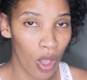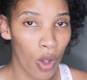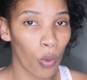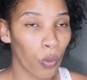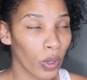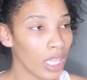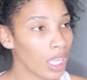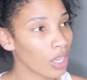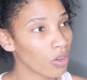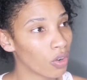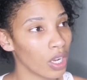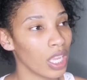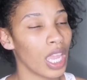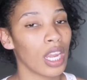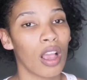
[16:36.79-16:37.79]
We can
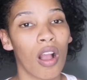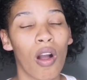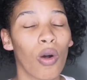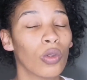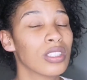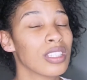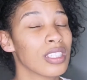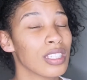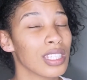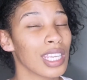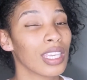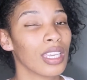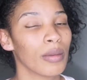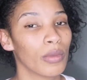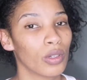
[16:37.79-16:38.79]
create a whole
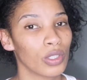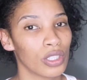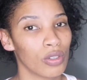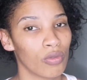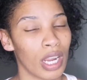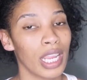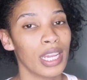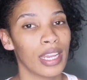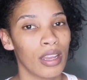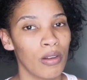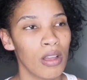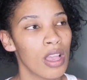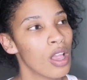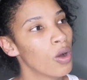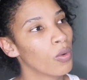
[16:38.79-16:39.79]
stick-it motion right now